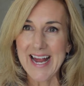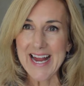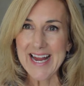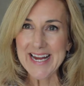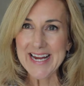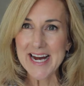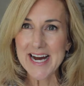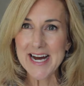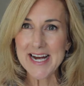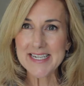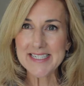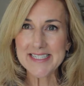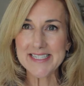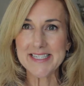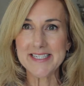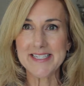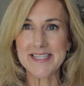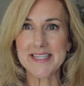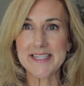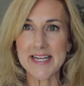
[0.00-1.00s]
Hey guys,
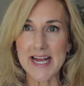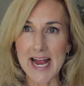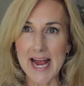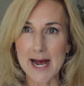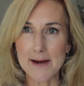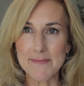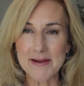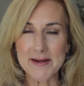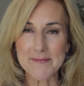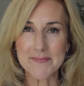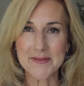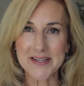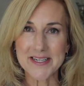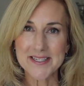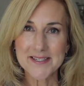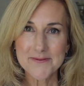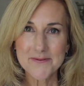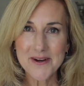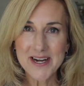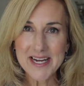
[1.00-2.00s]
this is Abby
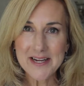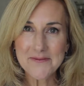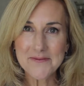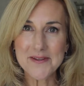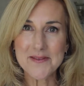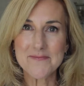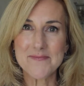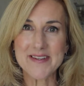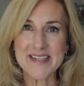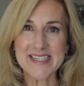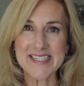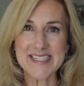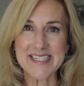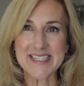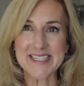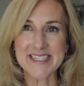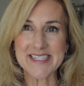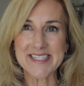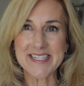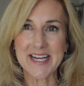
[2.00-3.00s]
Bliss White with Bliss
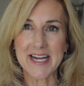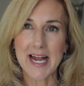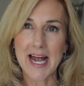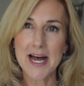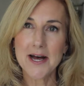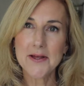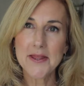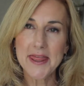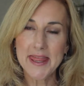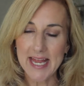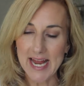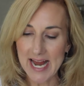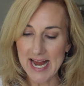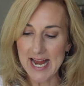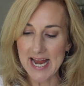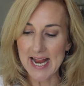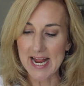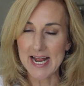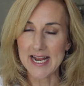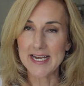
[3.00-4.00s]
Holistic Health,
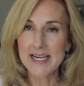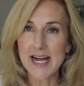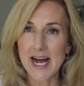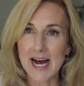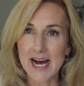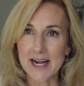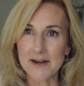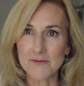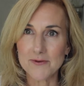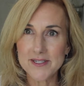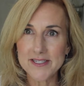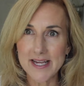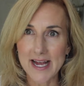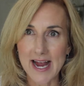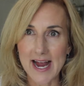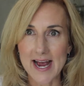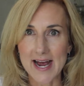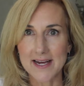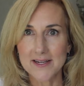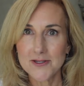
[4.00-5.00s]
and I was
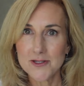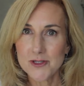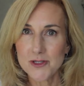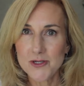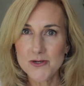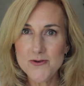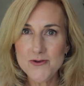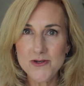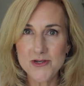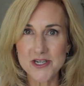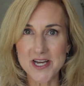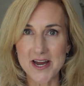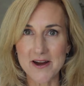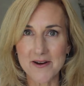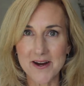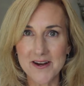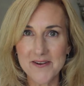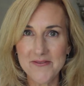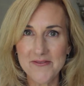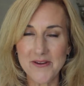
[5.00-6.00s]
asked to
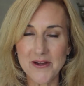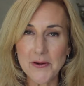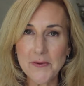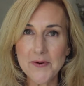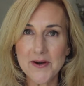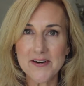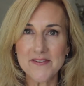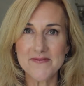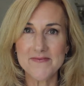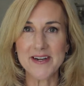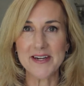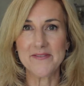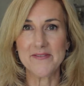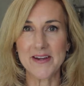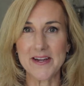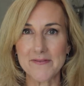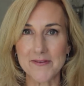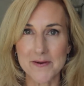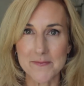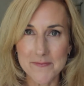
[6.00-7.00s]
share a few of my
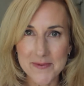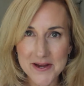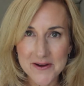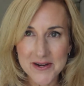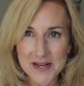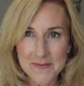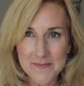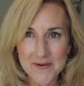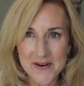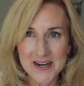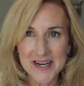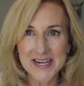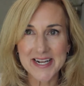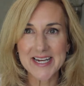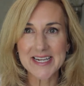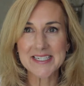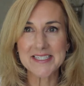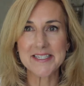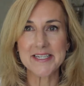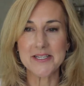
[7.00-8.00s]
favorite beauty
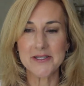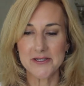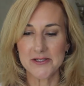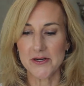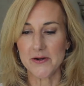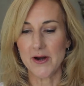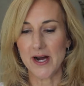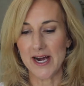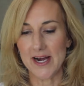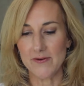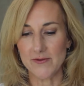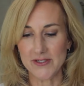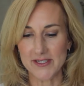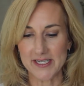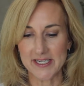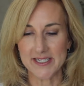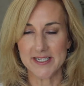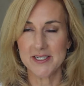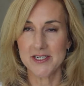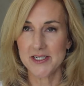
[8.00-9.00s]
products, and so I was
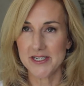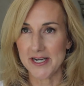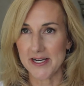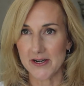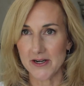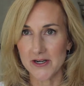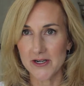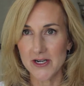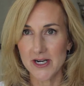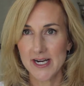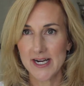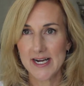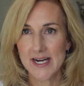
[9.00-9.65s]
going to share